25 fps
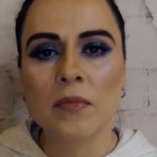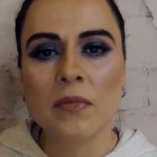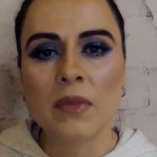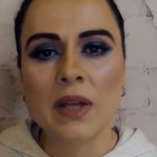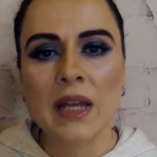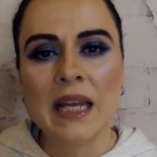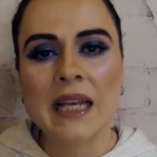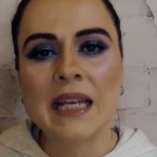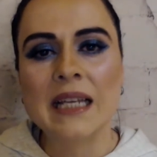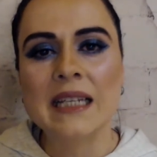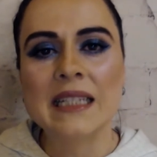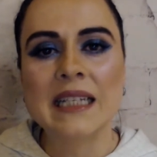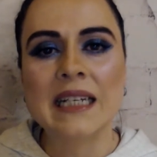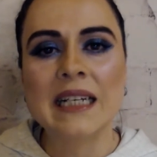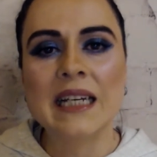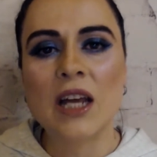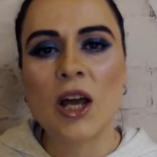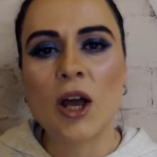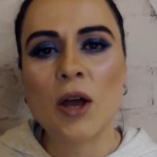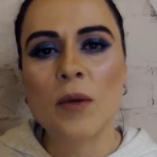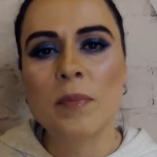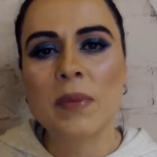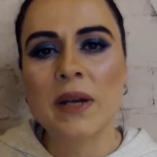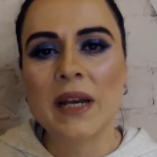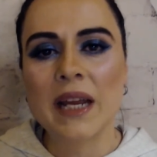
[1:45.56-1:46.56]
easily
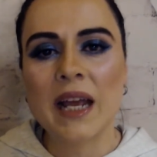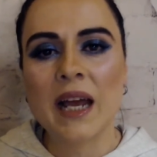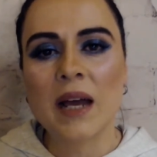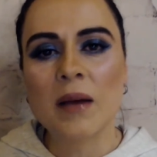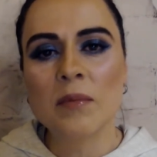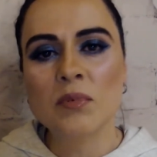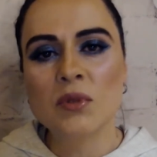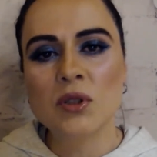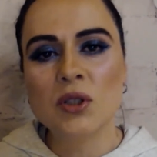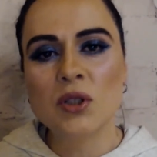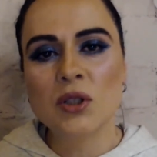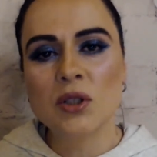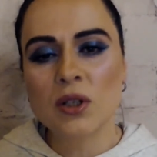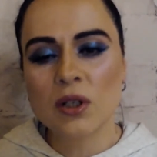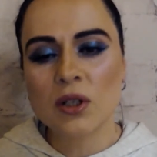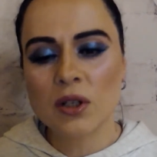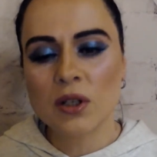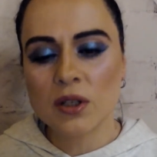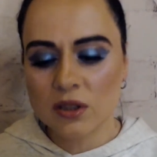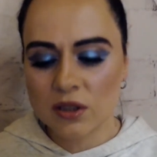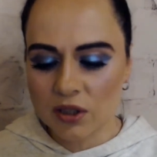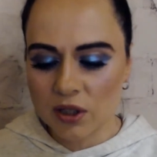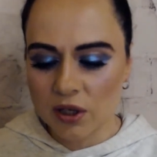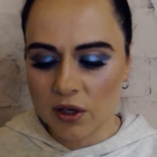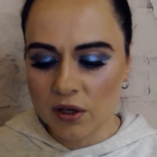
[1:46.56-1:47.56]
opening up to her.
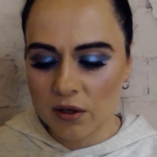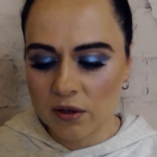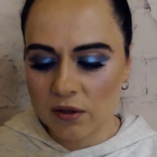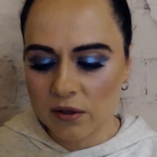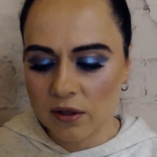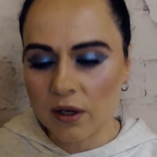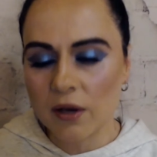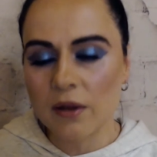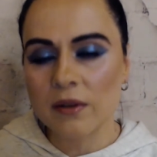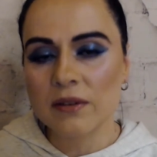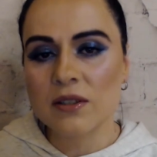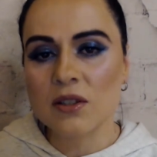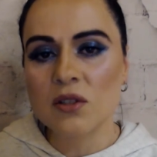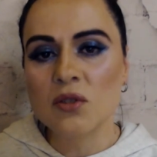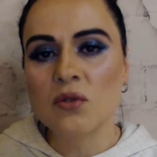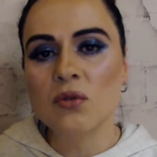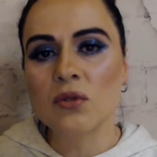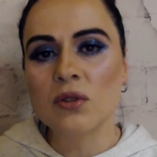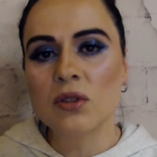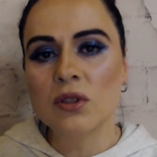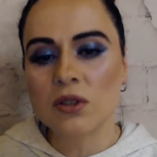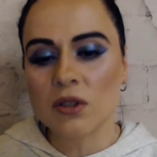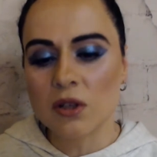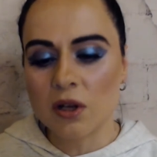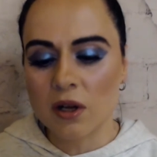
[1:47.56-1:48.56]
So, it's a
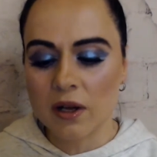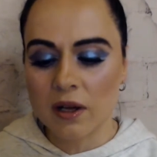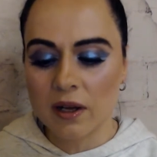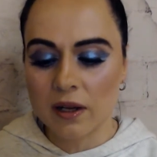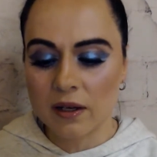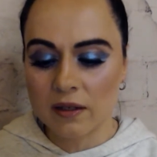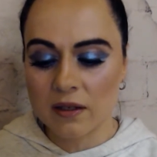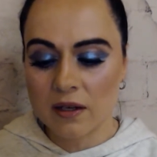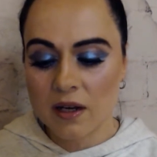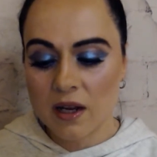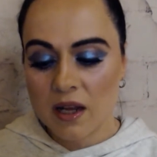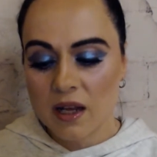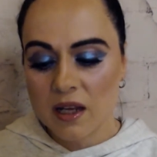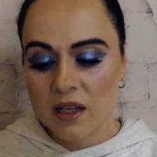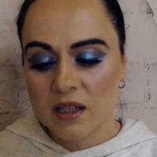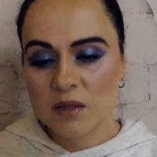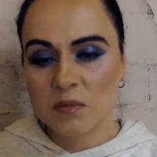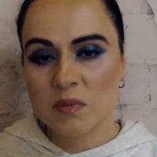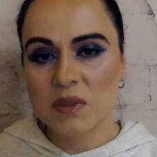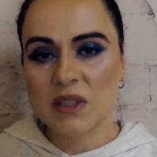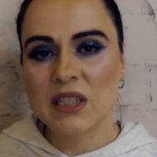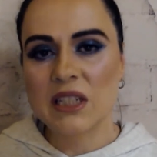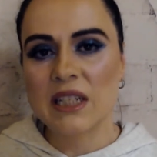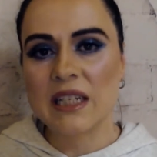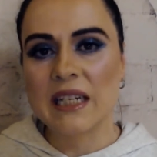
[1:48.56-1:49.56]
good sign,
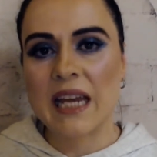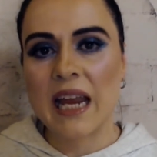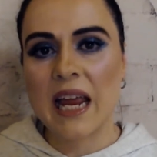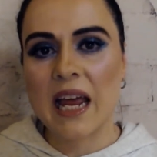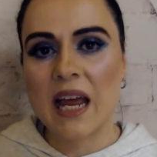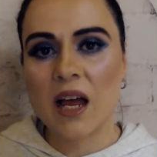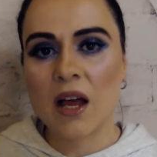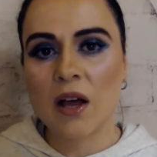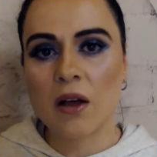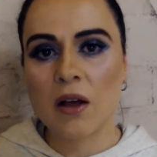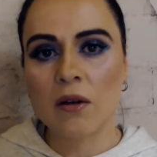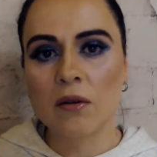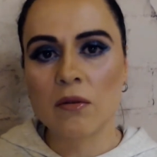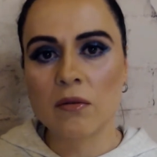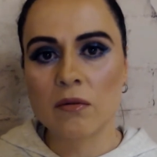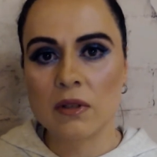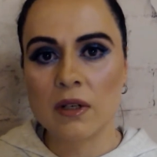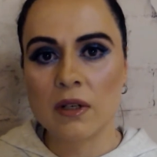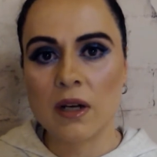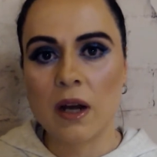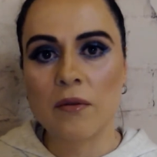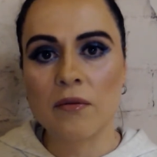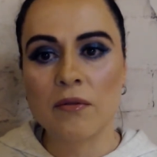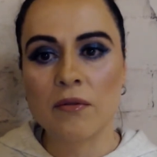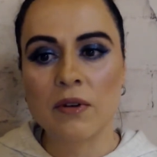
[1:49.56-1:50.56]
especially now
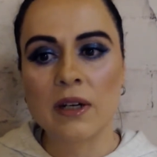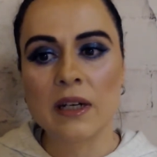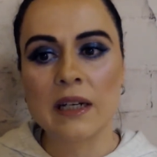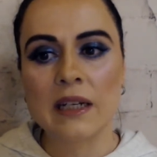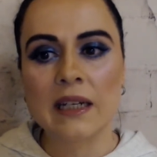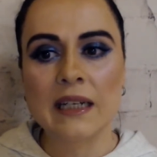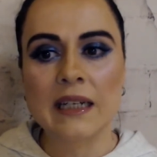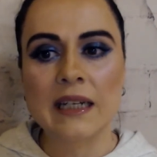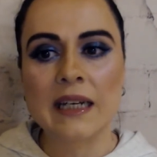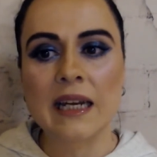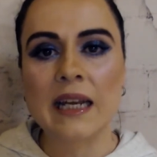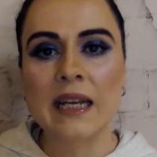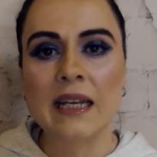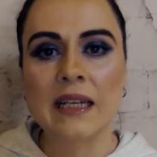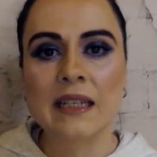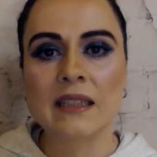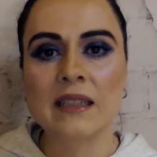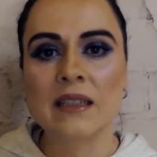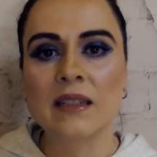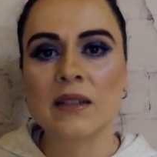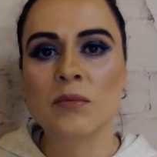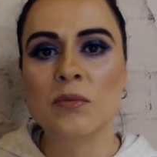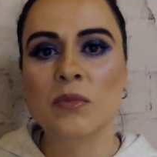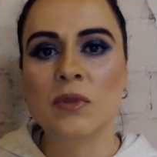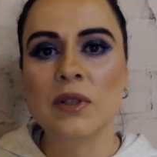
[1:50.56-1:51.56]
when I really need
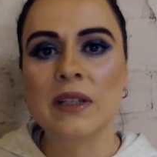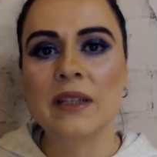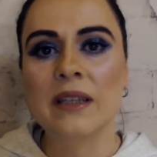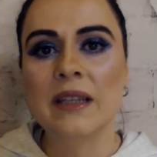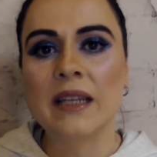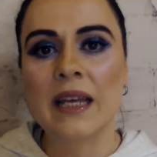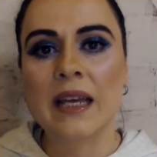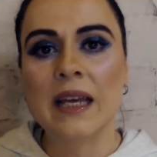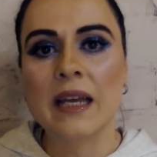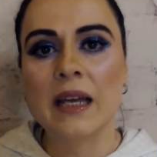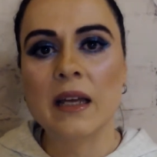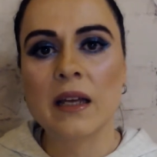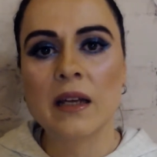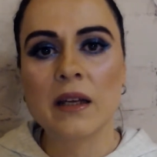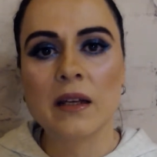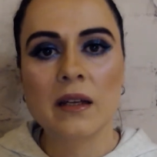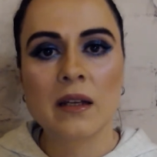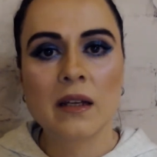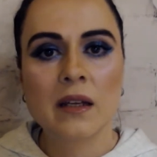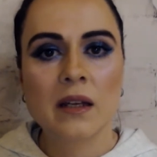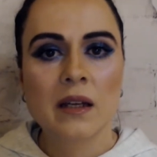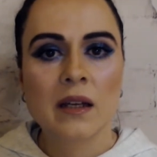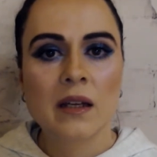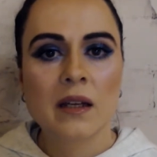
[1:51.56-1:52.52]
someone there.